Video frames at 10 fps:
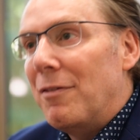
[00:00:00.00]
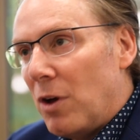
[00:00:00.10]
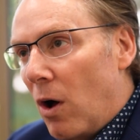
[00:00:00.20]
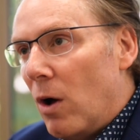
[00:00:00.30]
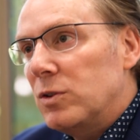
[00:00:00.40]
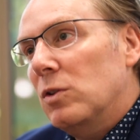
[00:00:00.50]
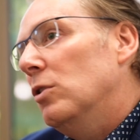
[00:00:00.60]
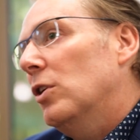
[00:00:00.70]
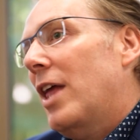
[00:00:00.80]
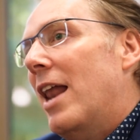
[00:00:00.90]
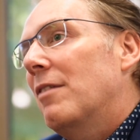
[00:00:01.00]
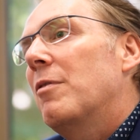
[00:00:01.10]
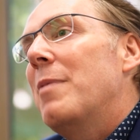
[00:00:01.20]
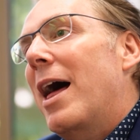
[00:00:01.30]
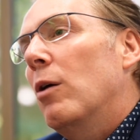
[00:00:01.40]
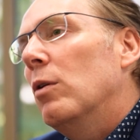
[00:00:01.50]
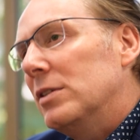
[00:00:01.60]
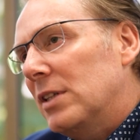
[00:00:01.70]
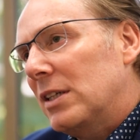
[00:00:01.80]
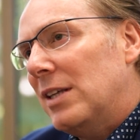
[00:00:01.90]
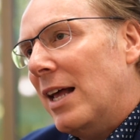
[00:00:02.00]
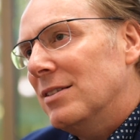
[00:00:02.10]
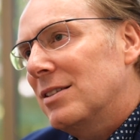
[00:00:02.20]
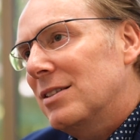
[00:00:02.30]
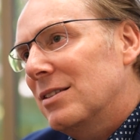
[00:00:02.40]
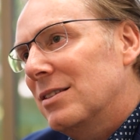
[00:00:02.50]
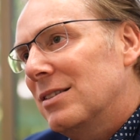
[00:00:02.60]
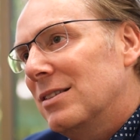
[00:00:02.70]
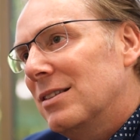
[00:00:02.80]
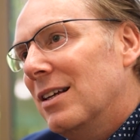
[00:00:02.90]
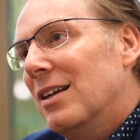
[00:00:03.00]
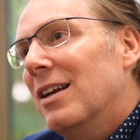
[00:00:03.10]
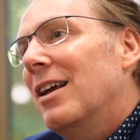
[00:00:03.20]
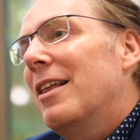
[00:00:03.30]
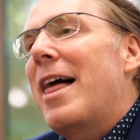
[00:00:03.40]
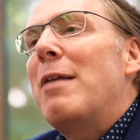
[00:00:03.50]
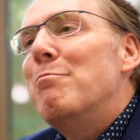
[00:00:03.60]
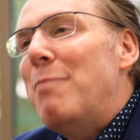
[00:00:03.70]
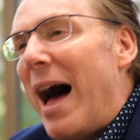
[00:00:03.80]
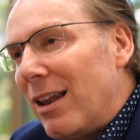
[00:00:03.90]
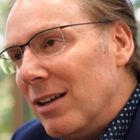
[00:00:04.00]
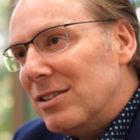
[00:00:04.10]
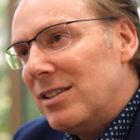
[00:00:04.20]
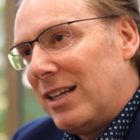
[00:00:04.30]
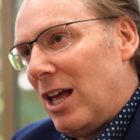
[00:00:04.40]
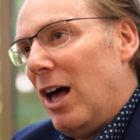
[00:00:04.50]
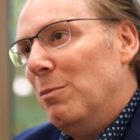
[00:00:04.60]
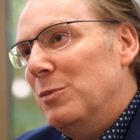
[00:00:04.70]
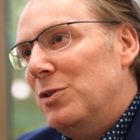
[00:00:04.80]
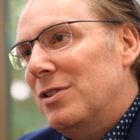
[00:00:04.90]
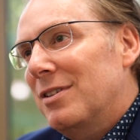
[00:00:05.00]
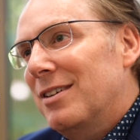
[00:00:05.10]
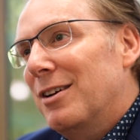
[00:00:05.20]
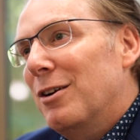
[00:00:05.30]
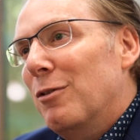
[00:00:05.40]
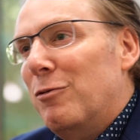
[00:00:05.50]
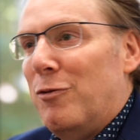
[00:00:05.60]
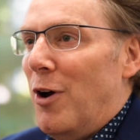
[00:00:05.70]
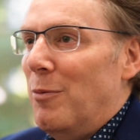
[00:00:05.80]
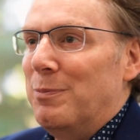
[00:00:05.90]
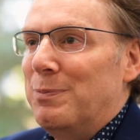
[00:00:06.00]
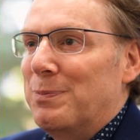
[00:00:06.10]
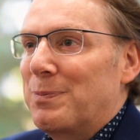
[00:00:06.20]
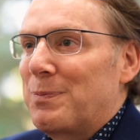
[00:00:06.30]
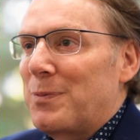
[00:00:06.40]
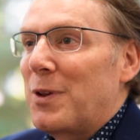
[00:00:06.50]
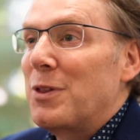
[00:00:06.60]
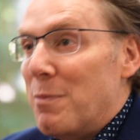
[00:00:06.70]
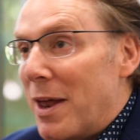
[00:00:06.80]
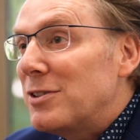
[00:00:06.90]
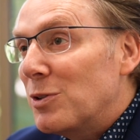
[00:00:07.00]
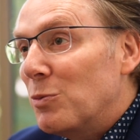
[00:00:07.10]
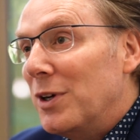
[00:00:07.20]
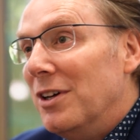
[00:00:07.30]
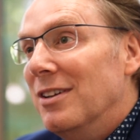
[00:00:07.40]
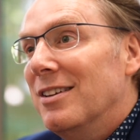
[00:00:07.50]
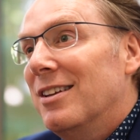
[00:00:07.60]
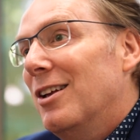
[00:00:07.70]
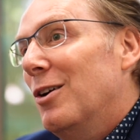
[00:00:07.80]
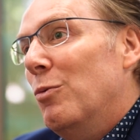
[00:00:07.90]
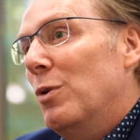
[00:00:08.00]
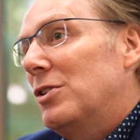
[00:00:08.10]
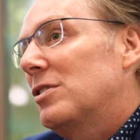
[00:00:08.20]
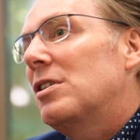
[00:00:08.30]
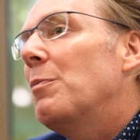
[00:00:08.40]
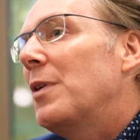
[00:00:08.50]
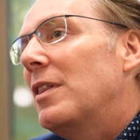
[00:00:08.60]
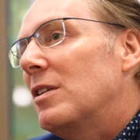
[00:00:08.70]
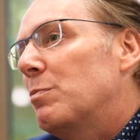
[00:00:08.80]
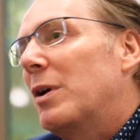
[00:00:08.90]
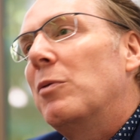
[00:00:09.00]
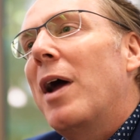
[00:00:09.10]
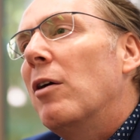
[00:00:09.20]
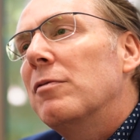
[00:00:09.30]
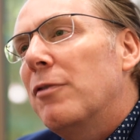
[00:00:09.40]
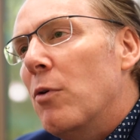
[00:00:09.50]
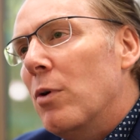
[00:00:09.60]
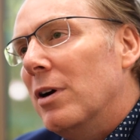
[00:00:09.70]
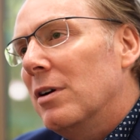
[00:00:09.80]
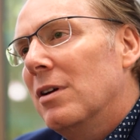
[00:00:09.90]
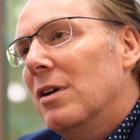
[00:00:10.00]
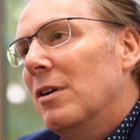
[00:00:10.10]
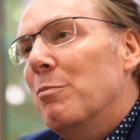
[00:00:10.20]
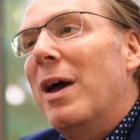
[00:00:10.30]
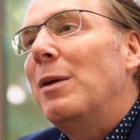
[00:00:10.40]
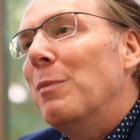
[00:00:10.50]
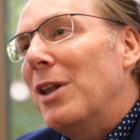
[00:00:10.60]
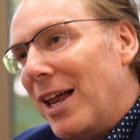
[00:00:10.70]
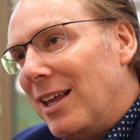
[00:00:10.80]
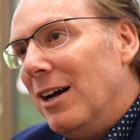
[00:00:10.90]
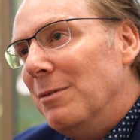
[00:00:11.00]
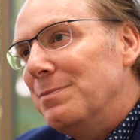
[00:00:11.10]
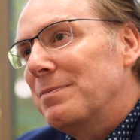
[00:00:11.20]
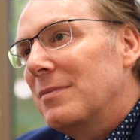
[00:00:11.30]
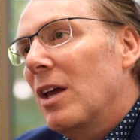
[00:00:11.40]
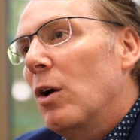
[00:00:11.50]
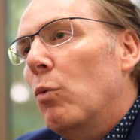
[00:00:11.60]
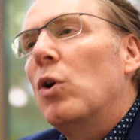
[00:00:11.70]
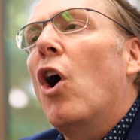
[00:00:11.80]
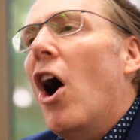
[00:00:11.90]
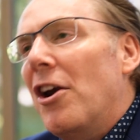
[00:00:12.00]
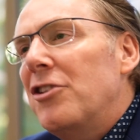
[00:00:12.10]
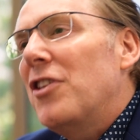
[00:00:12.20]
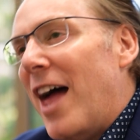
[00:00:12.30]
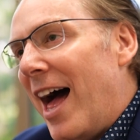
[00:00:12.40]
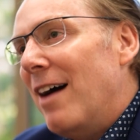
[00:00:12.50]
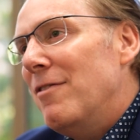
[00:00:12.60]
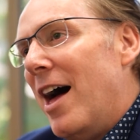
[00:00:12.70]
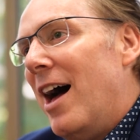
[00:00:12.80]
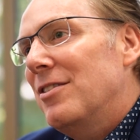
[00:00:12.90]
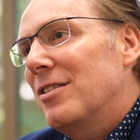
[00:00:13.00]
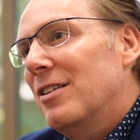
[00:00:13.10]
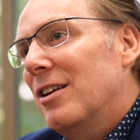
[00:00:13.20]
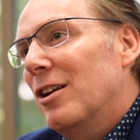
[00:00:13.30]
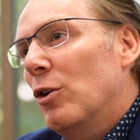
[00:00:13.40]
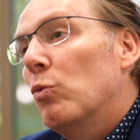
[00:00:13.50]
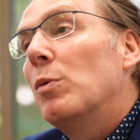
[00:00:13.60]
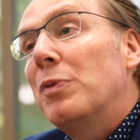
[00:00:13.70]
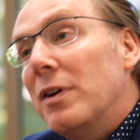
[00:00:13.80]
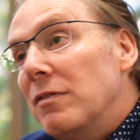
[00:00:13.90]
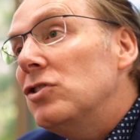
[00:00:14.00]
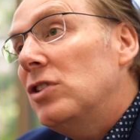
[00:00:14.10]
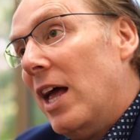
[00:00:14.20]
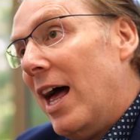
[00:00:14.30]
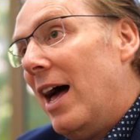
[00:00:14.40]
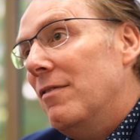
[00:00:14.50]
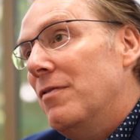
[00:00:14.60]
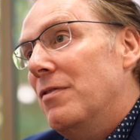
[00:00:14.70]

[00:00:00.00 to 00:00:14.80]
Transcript: to also look at it from that holistic sense. That balance that comes from the medicine wheel, which is something that's been around for many millennia, we're honored to have that. We're privileged to have